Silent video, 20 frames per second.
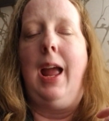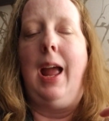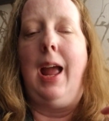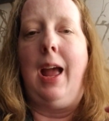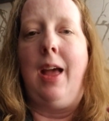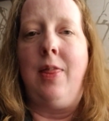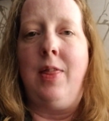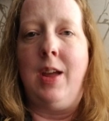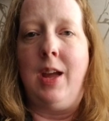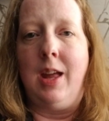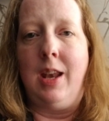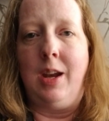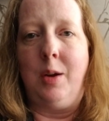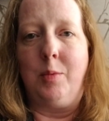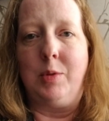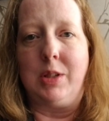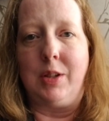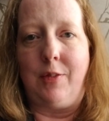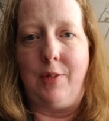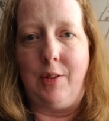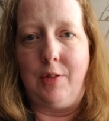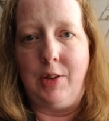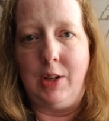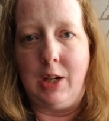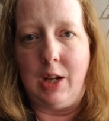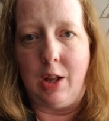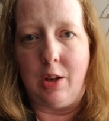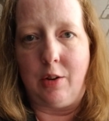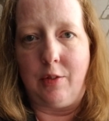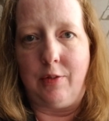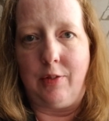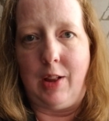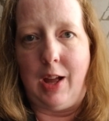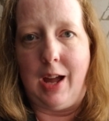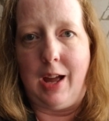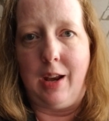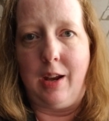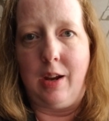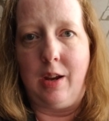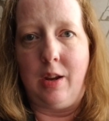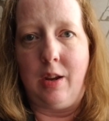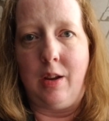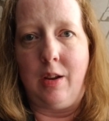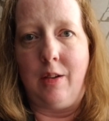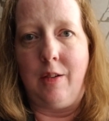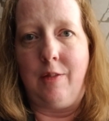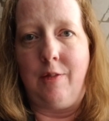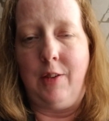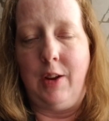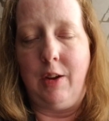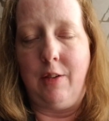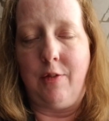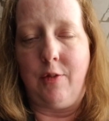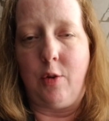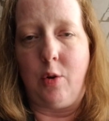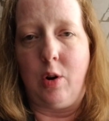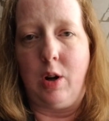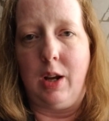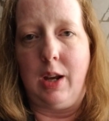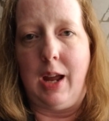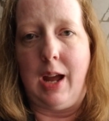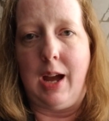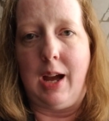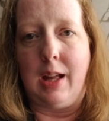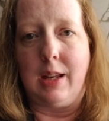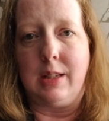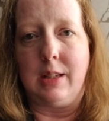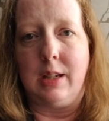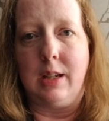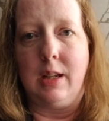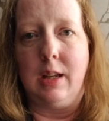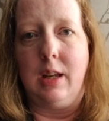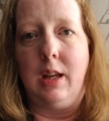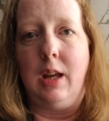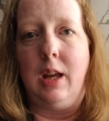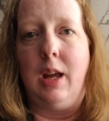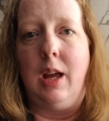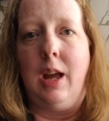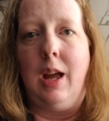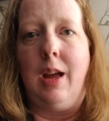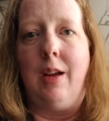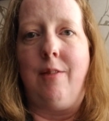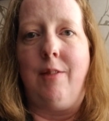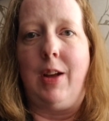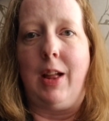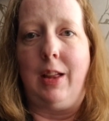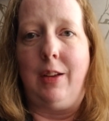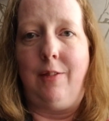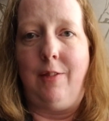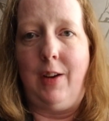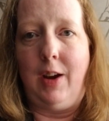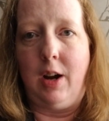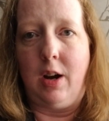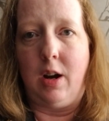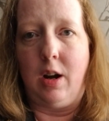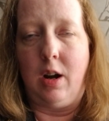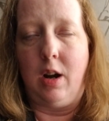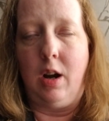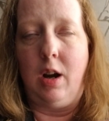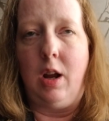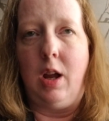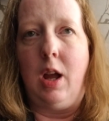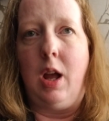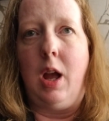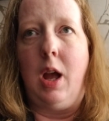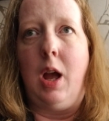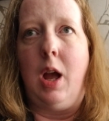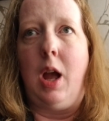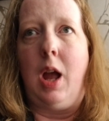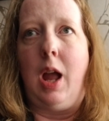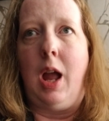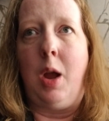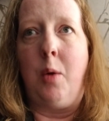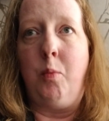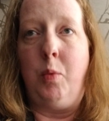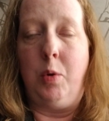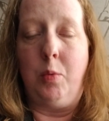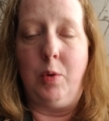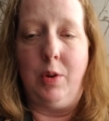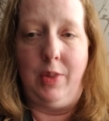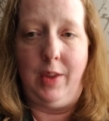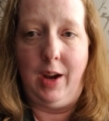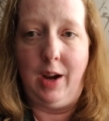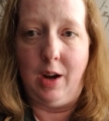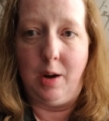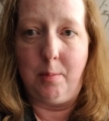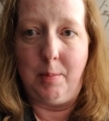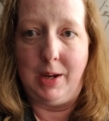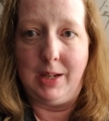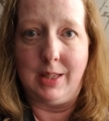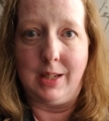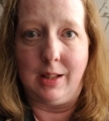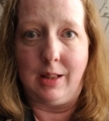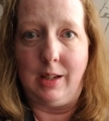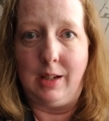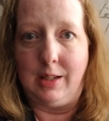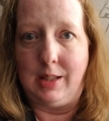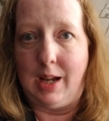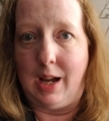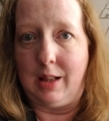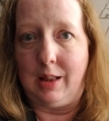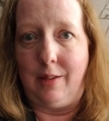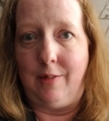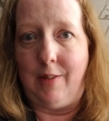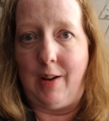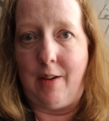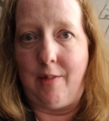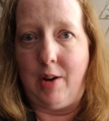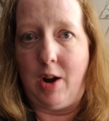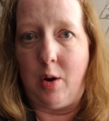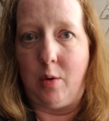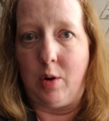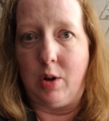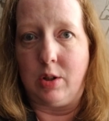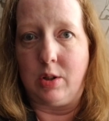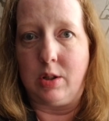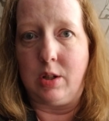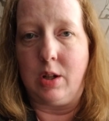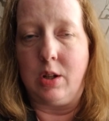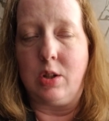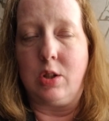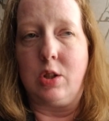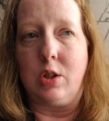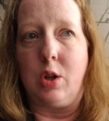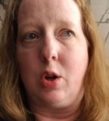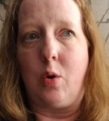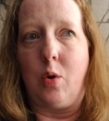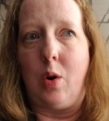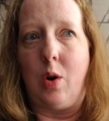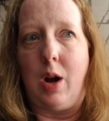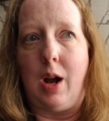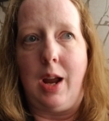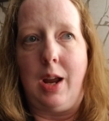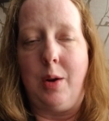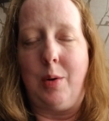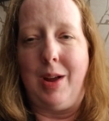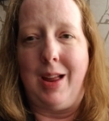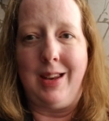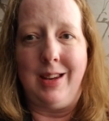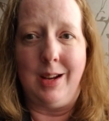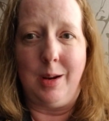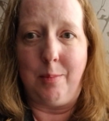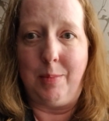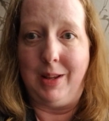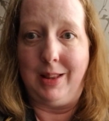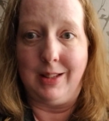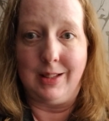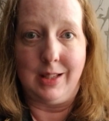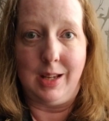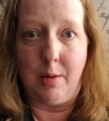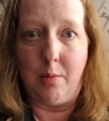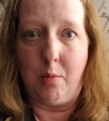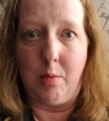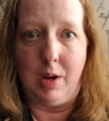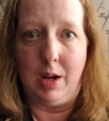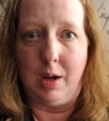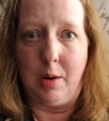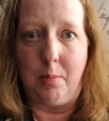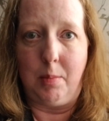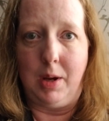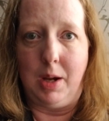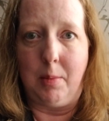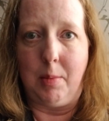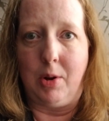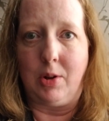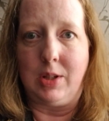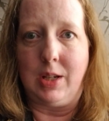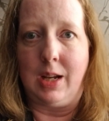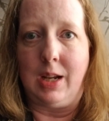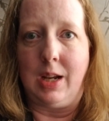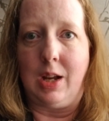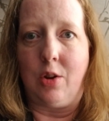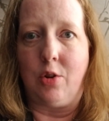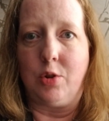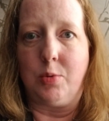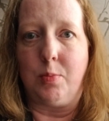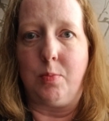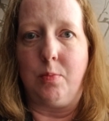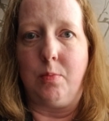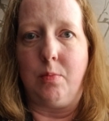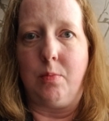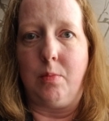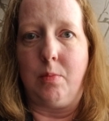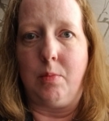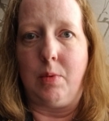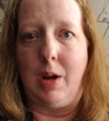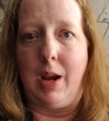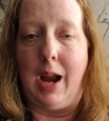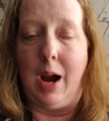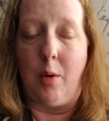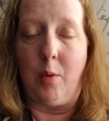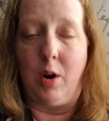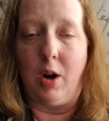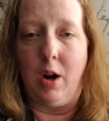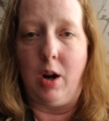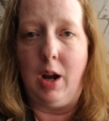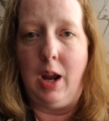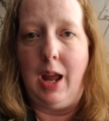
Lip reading: And then it was a $50 flat fee for it at Valleyfair, and we were there basically exactly 5 hours. So it ended up being the same. It ended up being about $10 an hour.